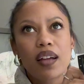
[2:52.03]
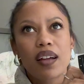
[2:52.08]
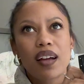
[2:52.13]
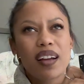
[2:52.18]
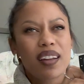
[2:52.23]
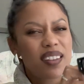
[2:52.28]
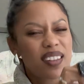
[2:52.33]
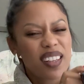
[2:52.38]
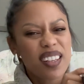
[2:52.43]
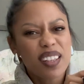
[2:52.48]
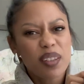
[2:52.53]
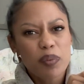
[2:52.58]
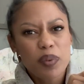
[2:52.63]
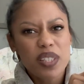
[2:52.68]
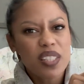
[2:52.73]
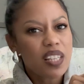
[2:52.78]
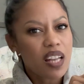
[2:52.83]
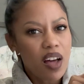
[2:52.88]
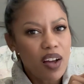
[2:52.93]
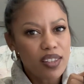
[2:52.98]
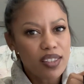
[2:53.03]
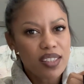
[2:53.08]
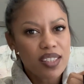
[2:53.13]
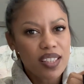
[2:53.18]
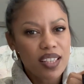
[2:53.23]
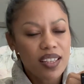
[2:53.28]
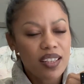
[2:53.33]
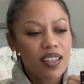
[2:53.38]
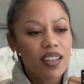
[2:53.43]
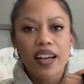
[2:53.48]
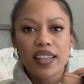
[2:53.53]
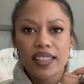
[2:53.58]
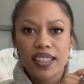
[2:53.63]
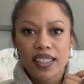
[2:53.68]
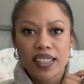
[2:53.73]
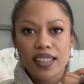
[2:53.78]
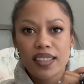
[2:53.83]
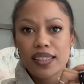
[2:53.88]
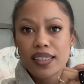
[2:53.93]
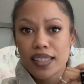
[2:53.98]
I think it was last year. I did a
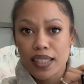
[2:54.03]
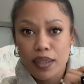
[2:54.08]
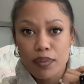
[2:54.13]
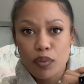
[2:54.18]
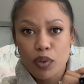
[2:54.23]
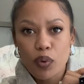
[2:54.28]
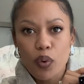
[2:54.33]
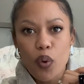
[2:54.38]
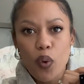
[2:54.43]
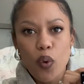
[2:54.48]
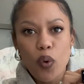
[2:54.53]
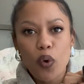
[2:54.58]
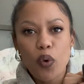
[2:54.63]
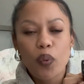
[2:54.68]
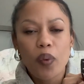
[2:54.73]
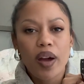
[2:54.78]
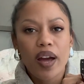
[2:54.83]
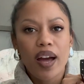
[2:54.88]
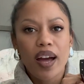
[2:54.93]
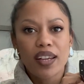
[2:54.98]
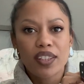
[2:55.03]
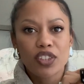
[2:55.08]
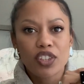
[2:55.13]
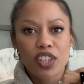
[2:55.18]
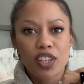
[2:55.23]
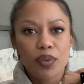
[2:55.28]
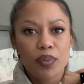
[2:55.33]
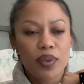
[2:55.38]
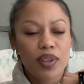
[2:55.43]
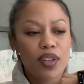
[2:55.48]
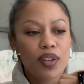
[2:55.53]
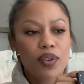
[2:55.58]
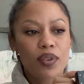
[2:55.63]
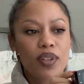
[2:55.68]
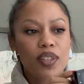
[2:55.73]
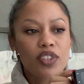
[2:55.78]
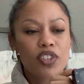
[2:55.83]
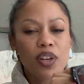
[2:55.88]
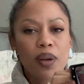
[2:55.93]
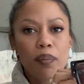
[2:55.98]
TEMU haul where I shared with you the
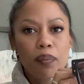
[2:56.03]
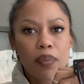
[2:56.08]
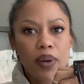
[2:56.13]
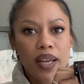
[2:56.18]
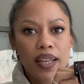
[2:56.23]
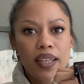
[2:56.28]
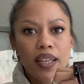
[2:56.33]
champagne